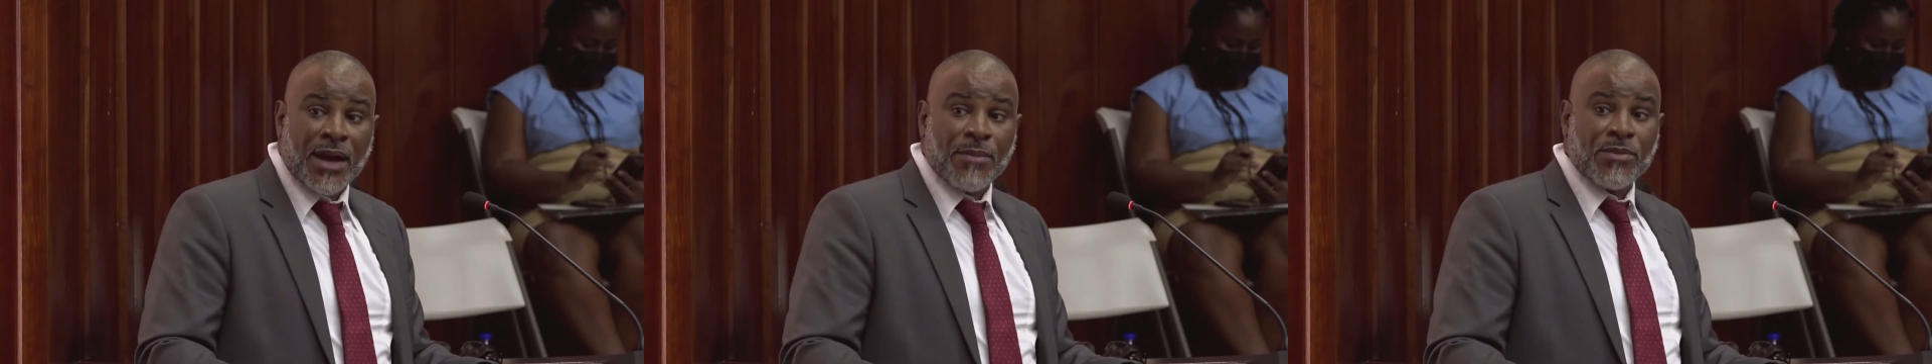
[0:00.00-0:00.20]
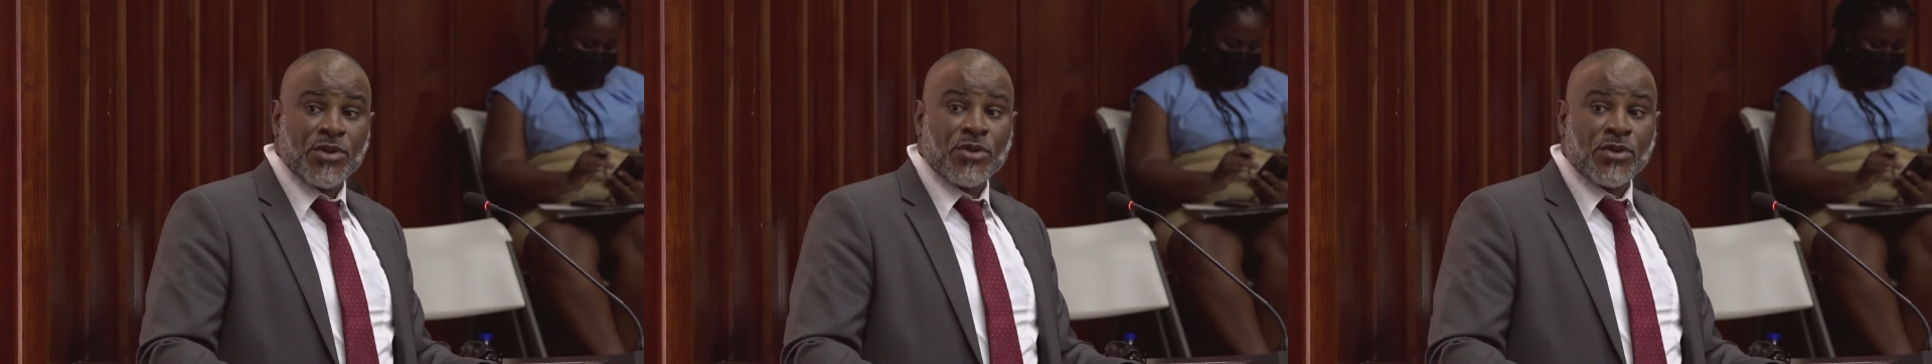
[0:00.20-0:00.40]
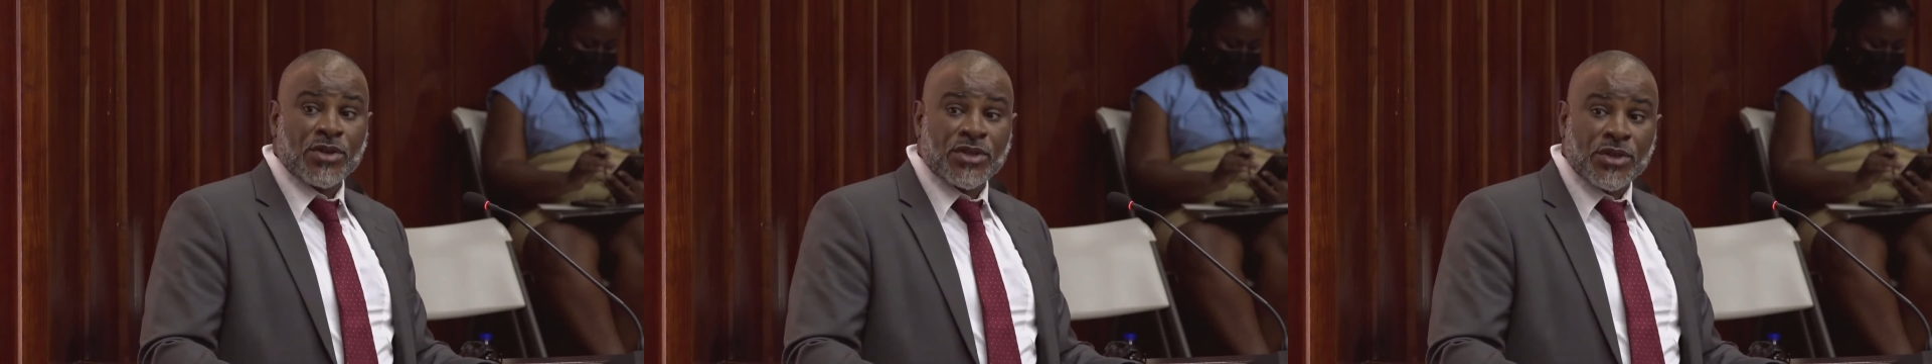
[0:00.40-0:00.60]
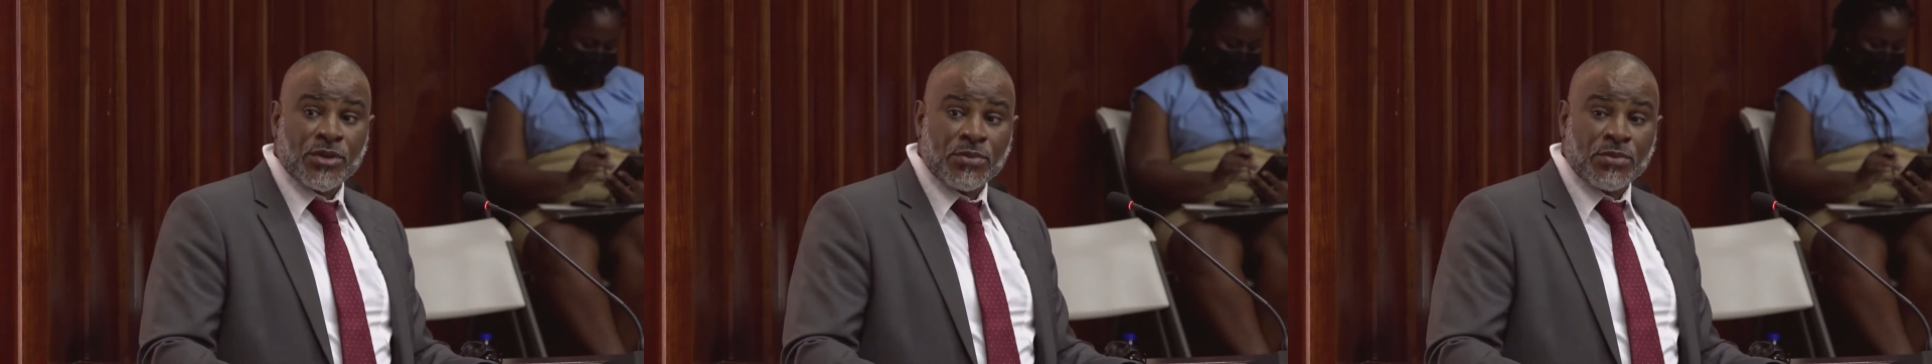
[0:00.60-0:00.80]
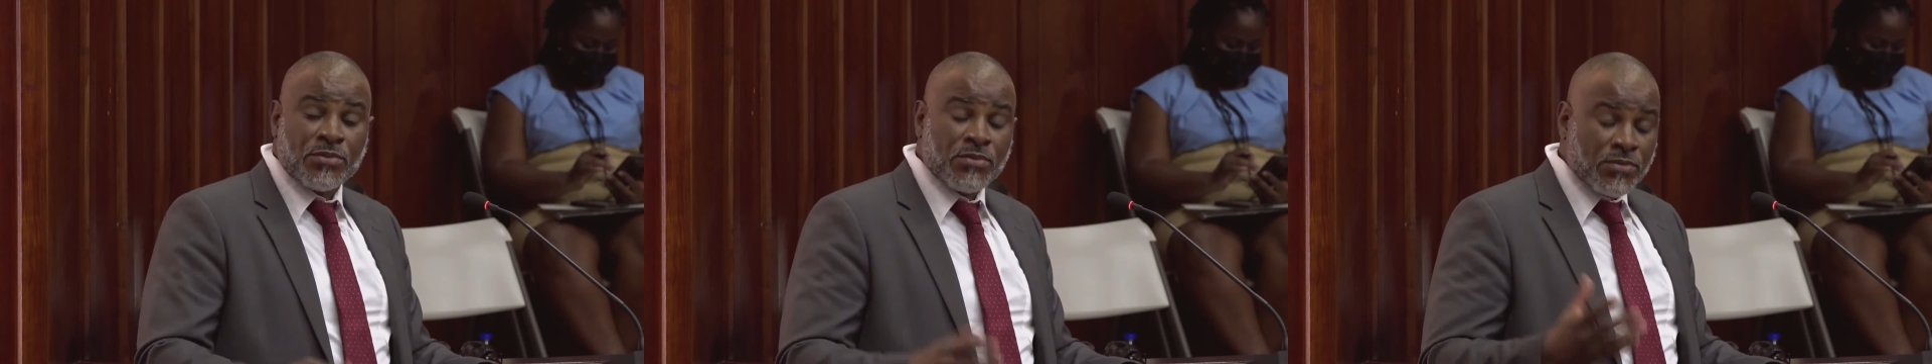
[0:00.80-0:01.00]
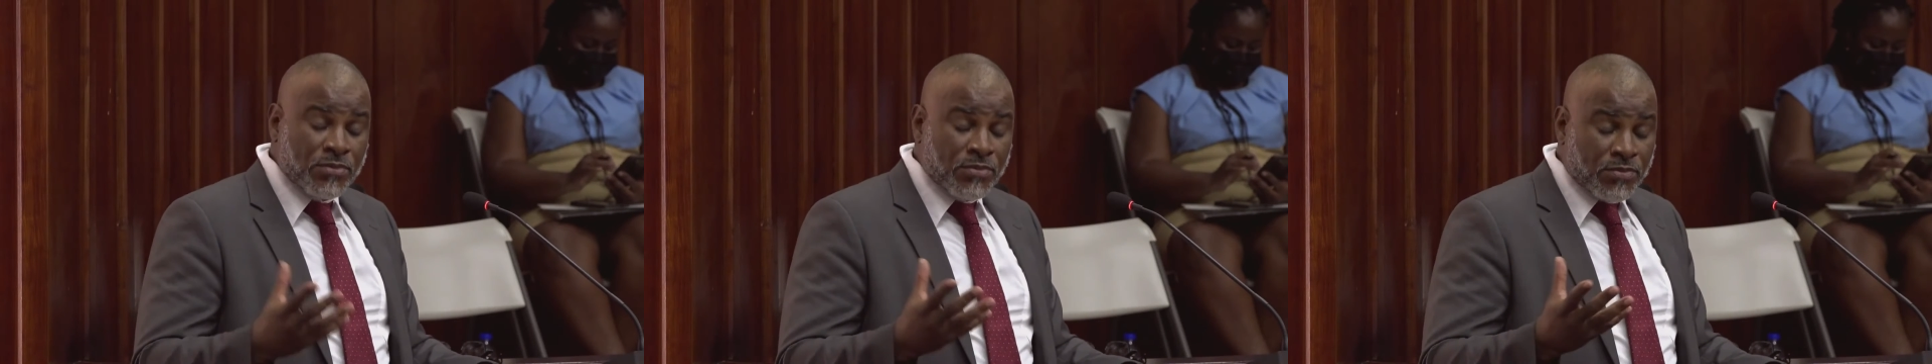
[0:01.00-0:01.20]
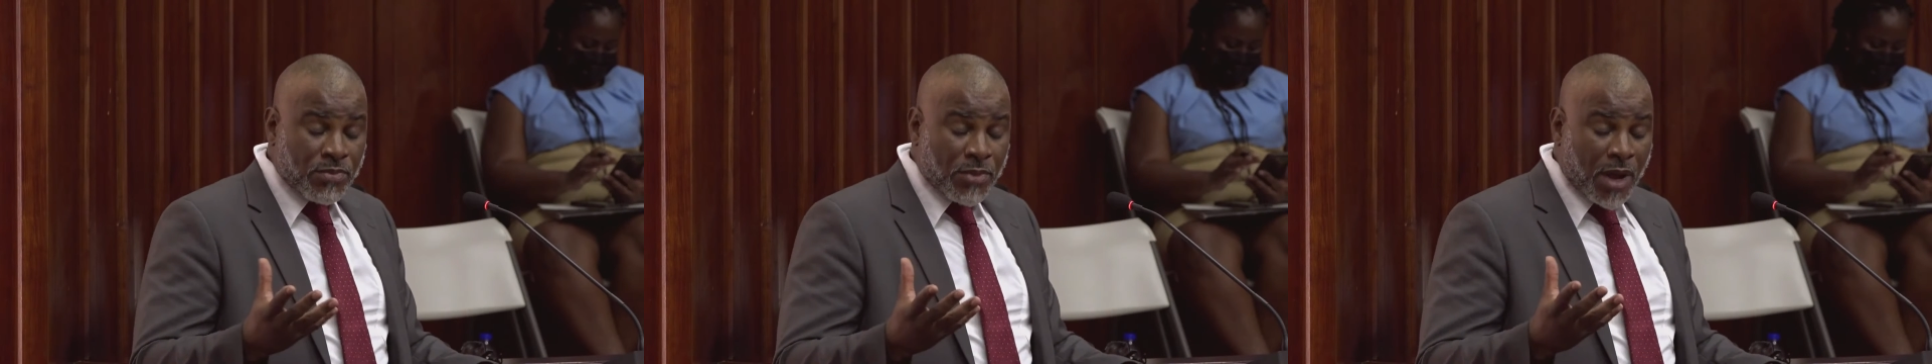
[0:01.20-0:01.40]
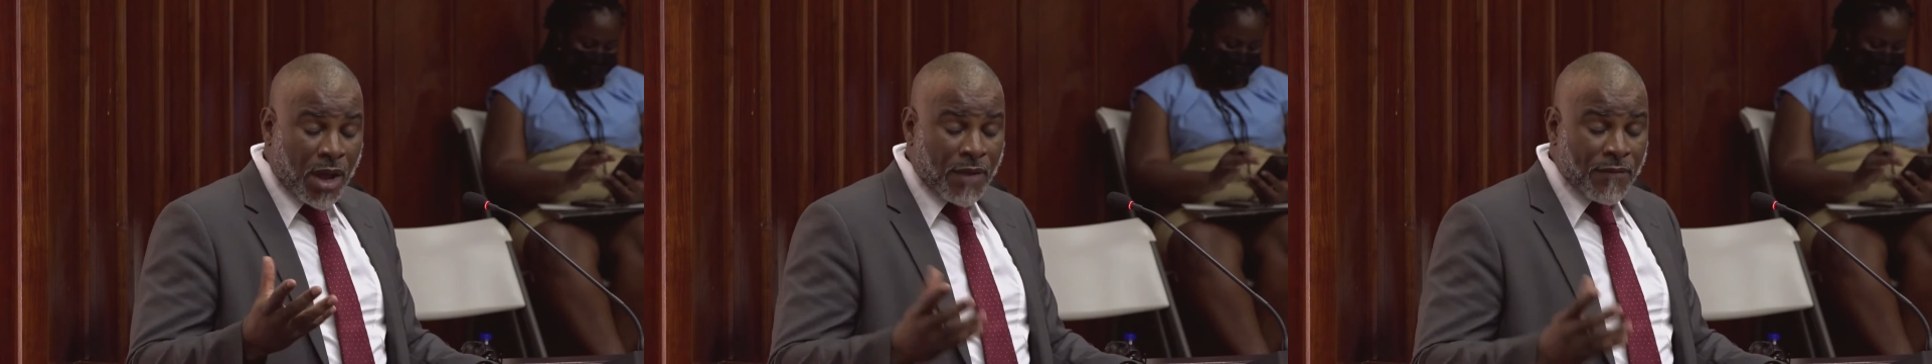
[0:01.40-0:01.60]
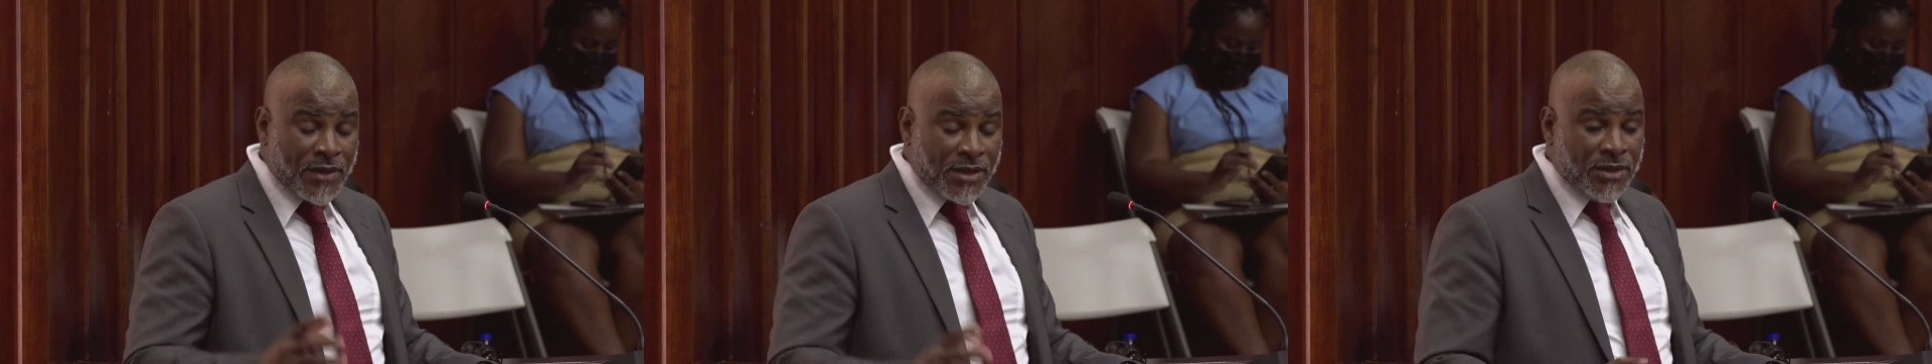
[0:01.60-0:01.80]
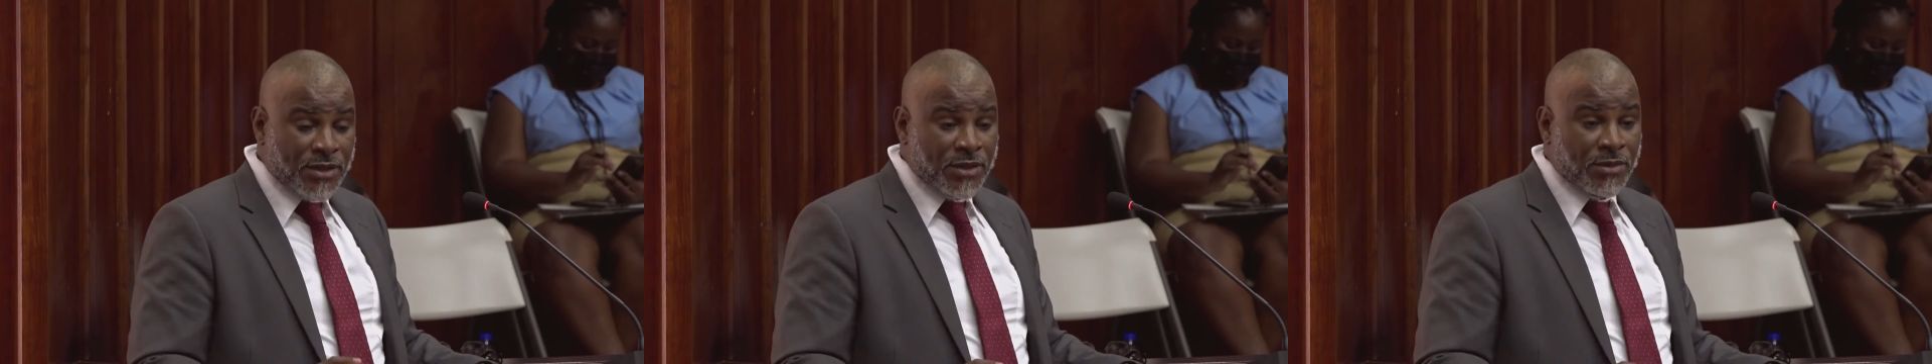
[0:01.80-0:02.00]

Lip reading: We also harvest